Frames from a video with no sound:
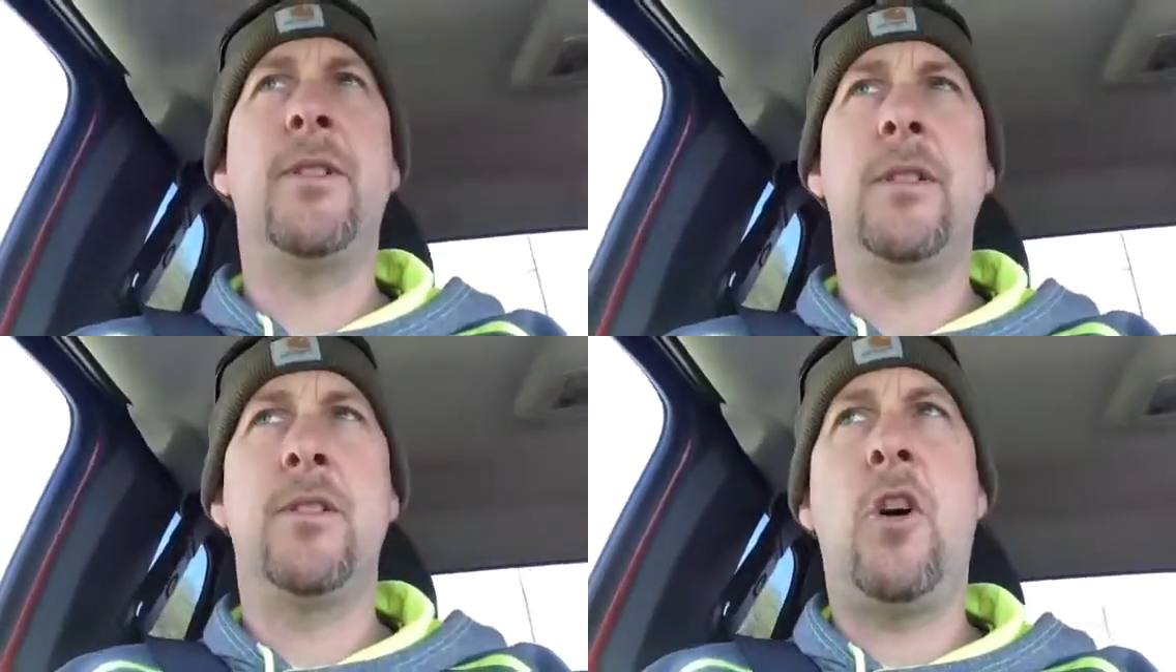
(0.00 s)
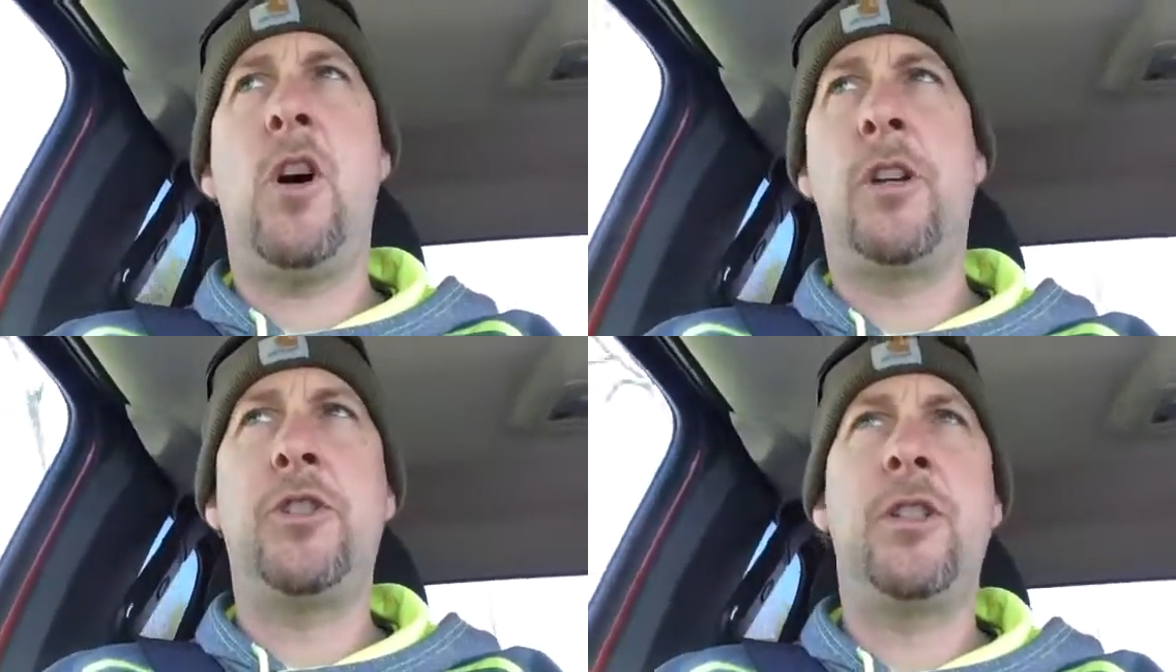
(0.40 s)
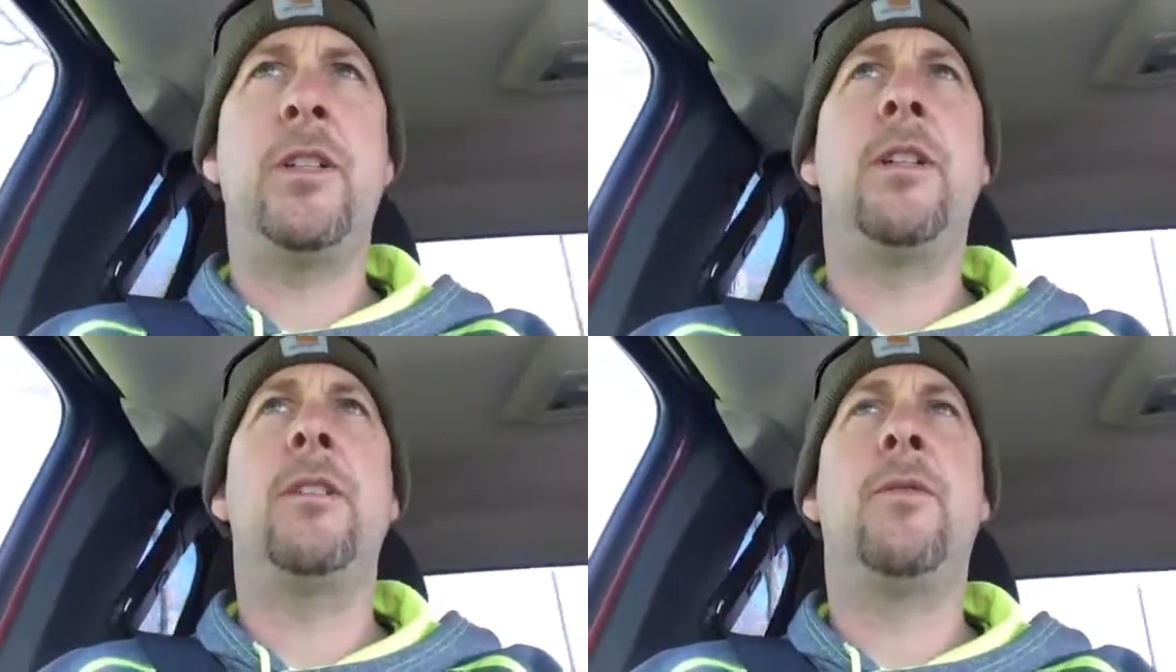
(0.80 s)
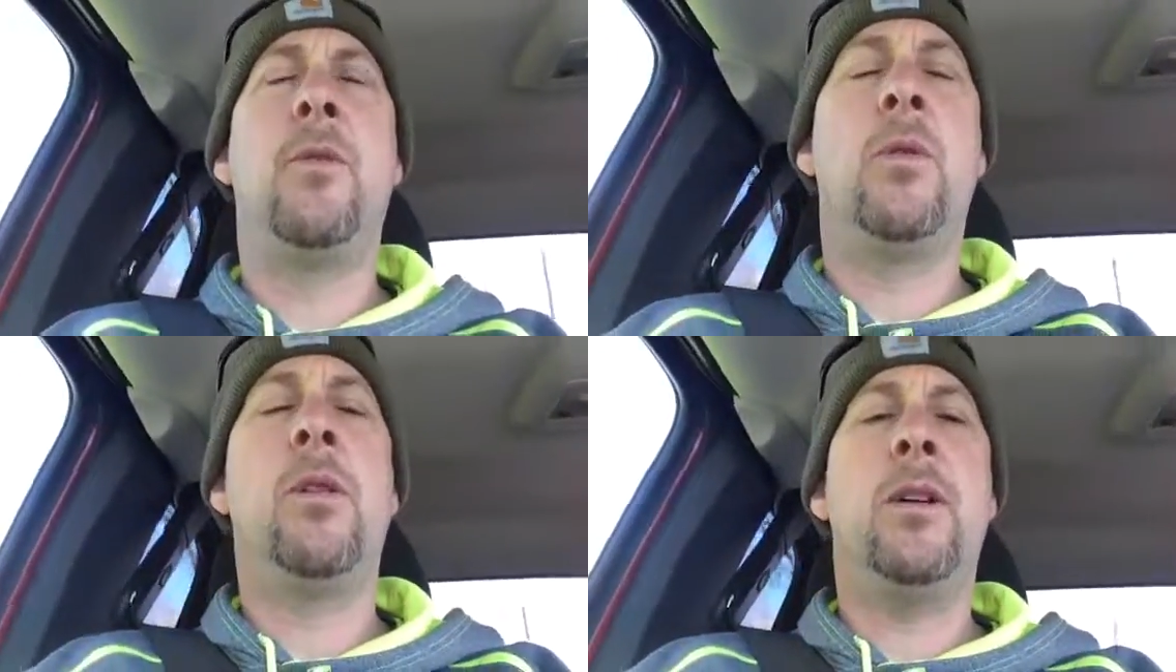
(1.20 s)
and auction
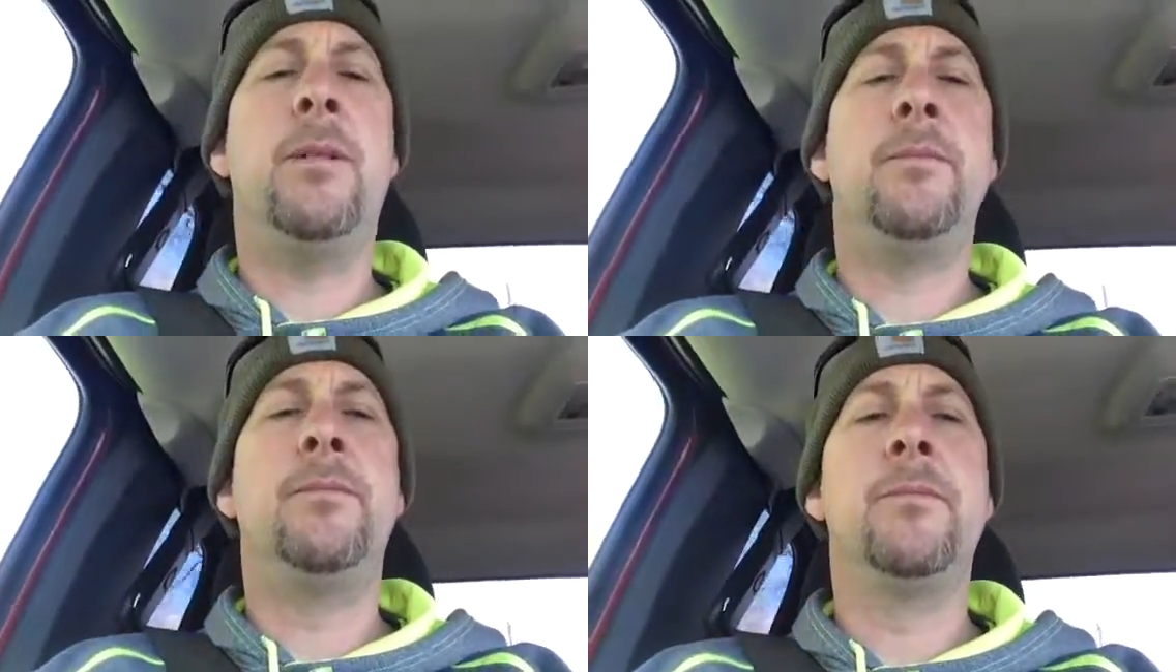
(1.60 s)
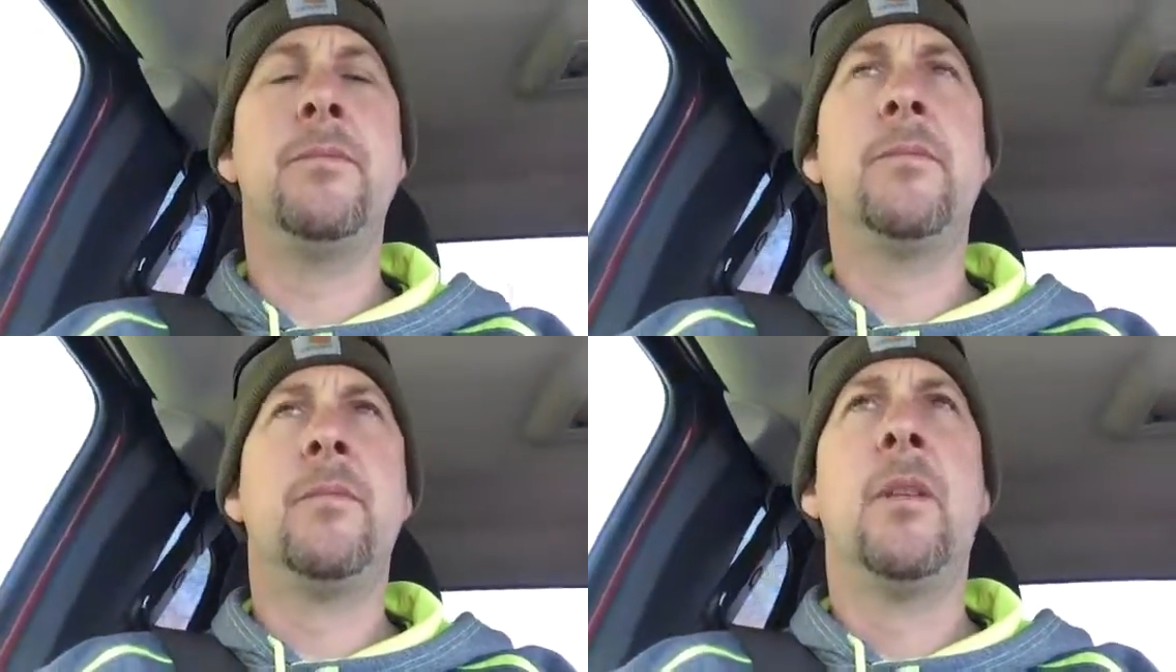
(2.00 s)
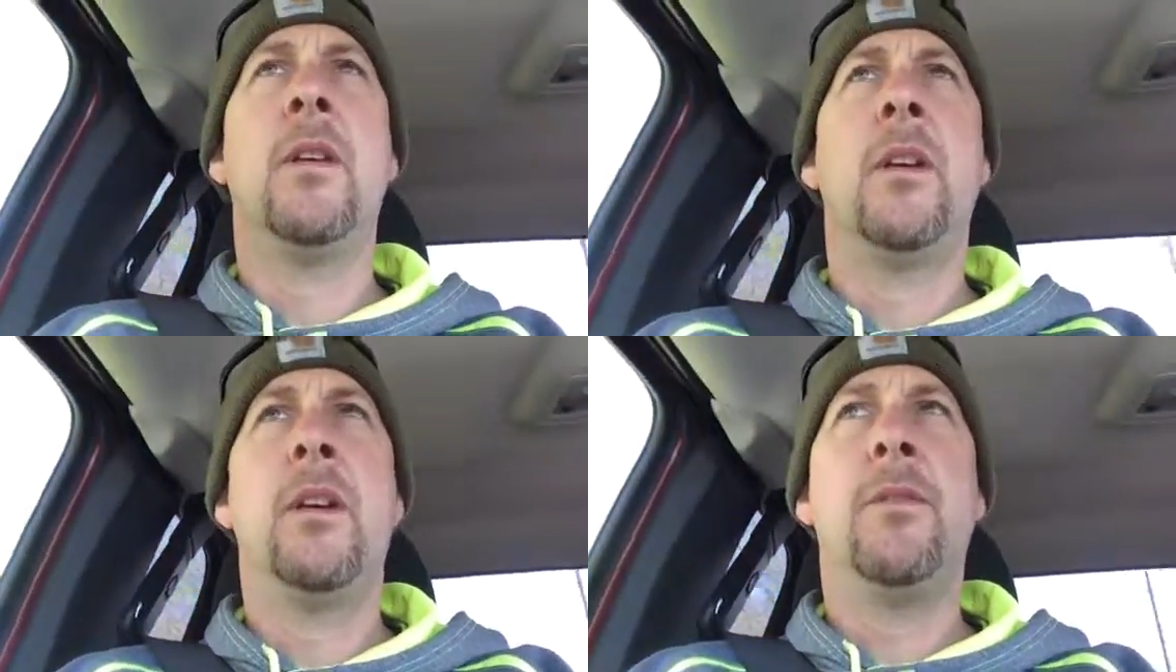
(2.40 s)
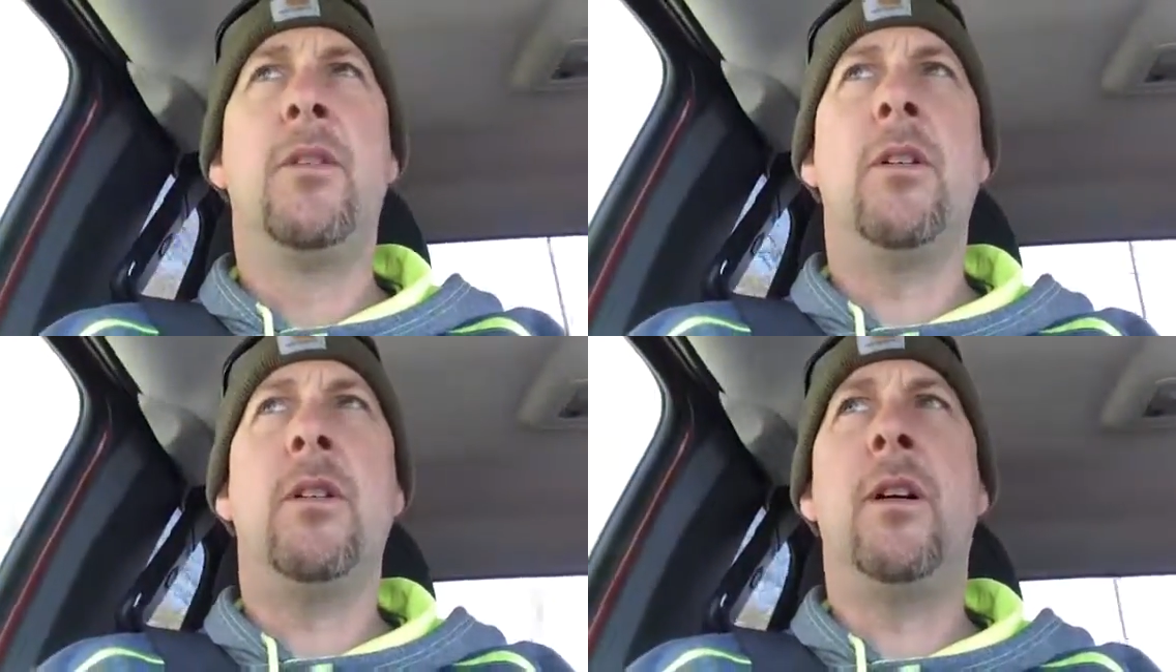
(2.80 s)
for um,
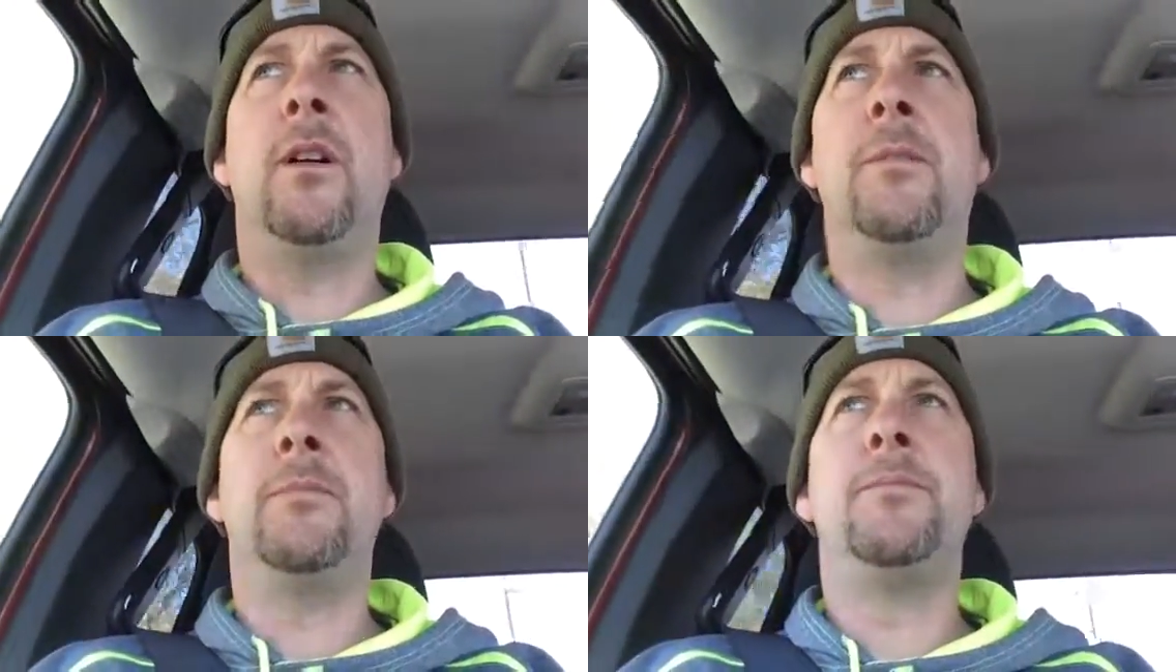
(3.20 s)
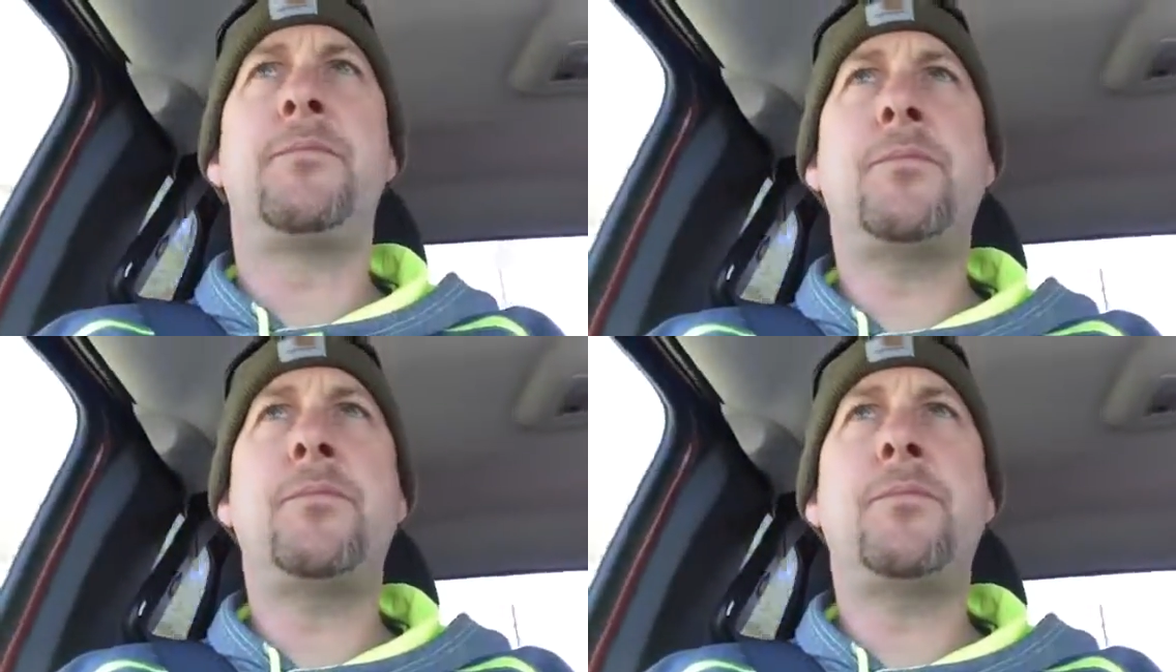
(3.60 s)
for um,